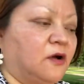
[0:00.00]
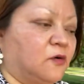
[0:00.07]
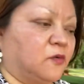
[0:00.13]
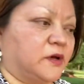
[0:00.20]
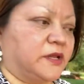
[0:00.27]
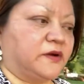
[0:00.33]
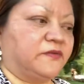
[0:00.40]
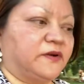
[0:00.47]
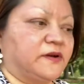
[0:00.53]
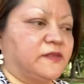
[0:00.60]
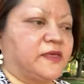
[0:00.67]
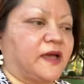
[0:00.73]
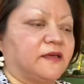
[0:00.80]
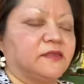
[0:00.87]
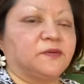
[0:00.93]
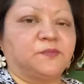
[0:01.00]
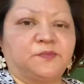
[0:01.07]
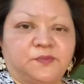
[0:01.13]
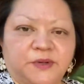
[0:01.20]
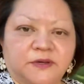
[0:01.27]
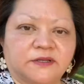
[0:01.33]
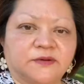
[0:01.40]
whatever that the
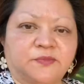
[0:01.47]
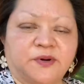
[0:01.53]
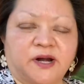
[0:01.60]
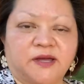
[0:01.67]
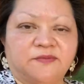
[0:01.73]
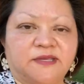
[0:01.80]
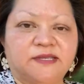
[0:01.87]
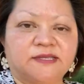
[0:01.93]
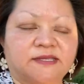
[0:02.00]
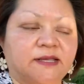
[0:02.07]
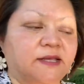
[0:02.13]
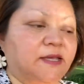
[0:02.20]
builder promised,